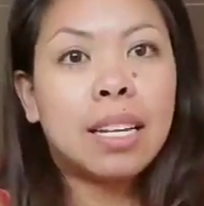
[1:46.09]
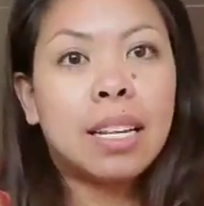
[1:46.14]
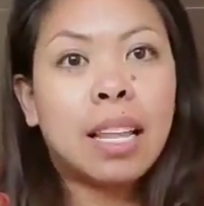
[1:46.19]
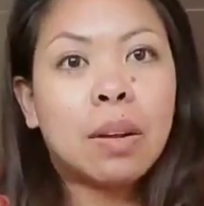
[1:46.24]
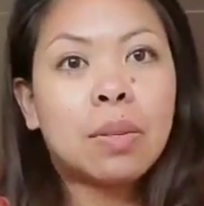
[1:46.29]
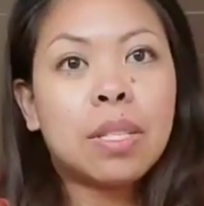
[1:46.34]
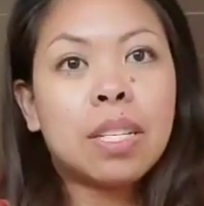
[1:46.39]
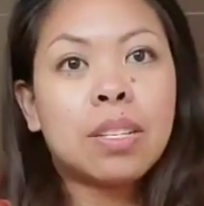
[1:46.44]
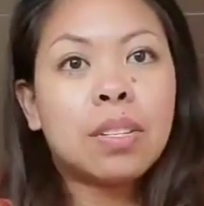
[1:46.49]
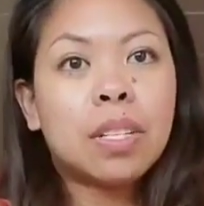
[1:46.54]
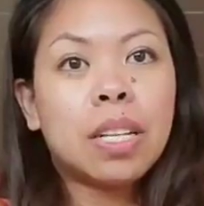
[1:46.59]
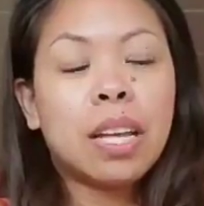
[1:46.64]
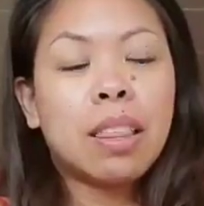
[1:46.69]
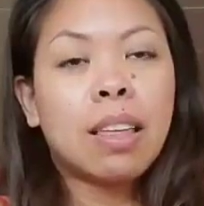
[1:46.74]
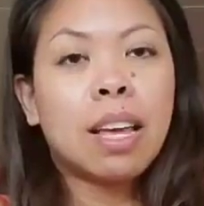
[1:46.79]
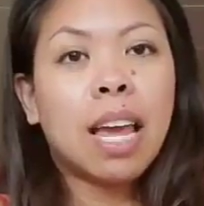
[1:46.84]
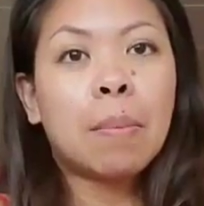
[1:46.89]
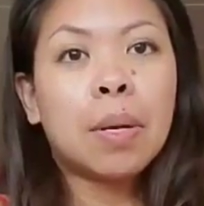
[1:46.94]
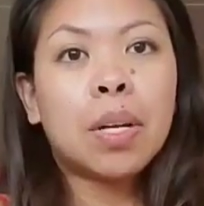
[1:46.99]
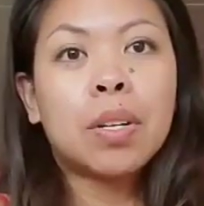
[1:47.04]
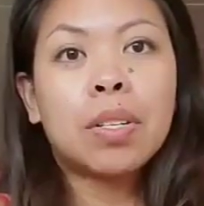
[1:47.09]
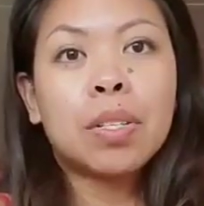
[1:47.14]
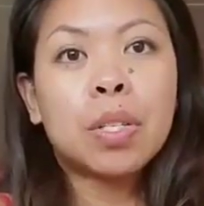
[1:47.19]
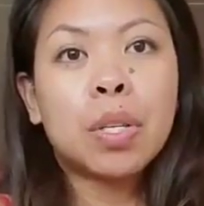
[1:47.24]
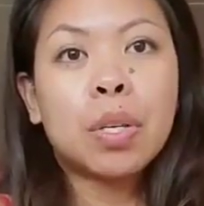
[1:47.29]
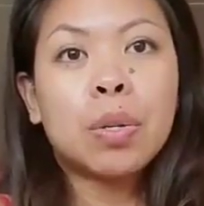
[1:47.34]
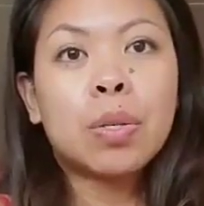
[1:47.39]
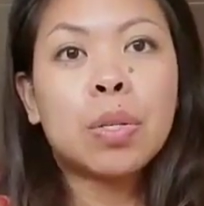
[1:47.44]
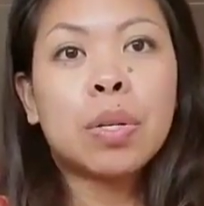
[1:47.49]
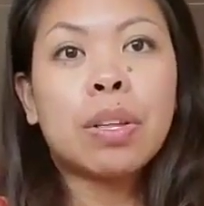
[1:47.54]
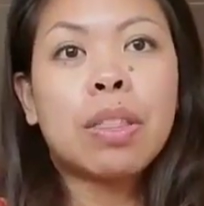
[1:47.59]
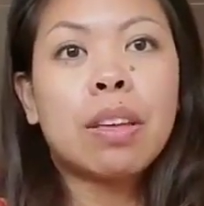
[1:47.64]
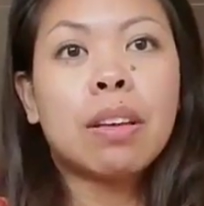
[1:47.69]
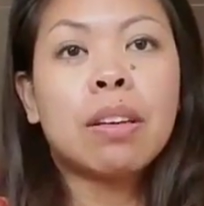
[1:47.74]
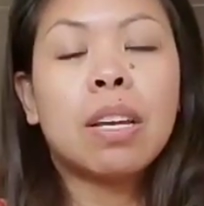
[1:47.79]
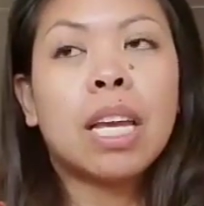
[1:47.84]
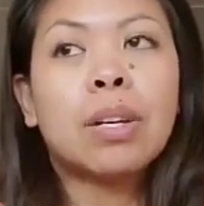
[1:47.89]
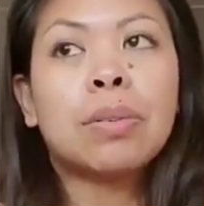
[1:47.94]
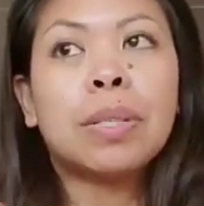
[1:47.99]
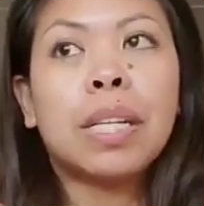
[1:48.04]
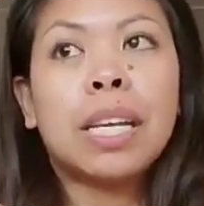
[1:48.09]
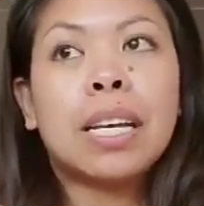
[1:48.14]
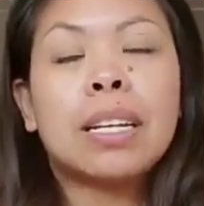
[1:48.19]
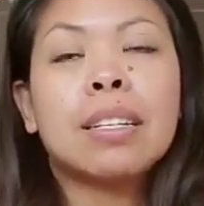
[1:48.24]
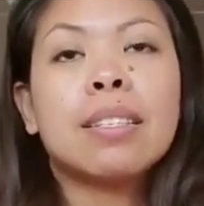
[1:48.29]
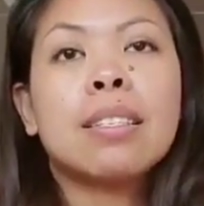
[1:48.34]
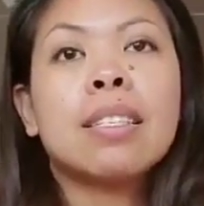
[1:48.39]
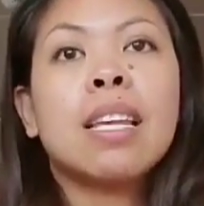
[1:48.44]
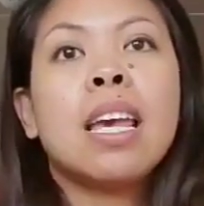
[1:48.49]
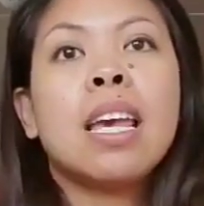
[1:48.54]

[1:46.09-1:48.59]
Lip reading: That was literally the chemicals used, or the ingredients.